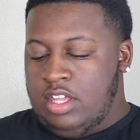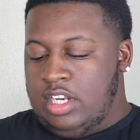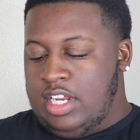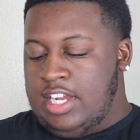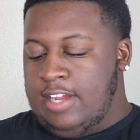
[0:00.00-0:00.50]

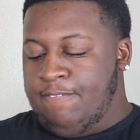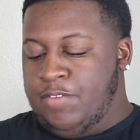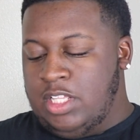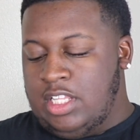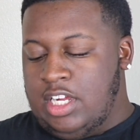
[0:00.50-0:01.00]
And then I
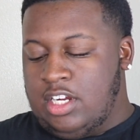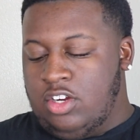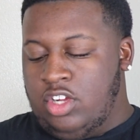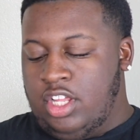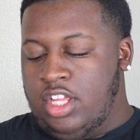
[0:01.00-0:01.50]
got Foot
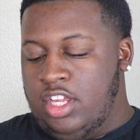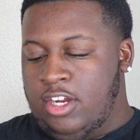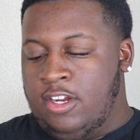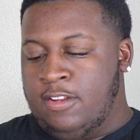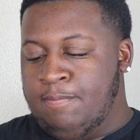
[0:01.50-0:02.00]
Locker on
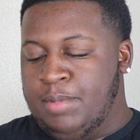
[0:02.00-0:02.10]
here